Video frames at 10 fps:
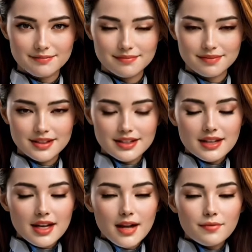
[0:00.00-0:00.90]
My rook
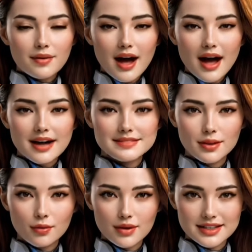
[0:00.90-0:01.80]
has nothing on the
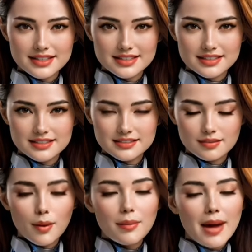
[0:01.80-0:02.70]
g-file but the
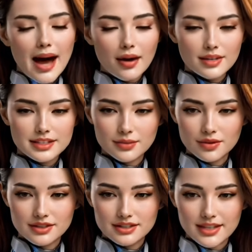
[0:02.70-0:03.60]
empty square behind
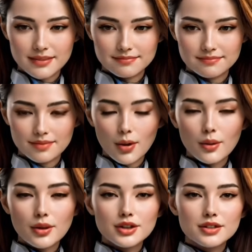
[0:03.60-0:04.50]
it. My
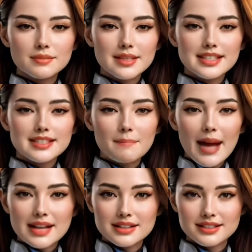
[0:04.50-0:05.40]
bishop babysits the
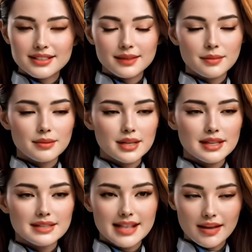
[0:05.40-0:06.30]
pawn on
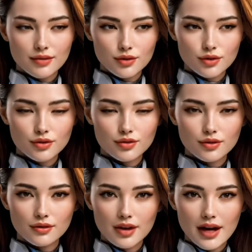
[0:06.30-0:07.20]
h7. That
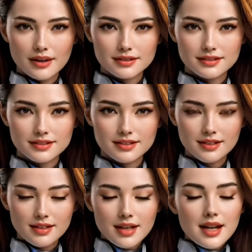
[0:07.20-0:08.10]
pawn stares at
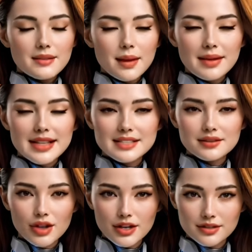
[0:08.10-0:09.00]
g8 forever,
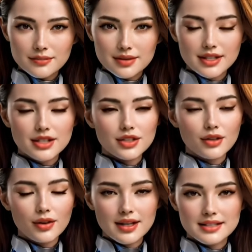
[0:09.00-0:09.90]
and his passer
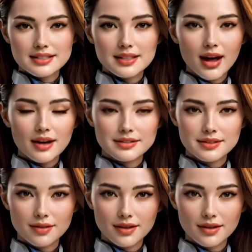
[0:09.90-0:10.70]
walks down to a 1.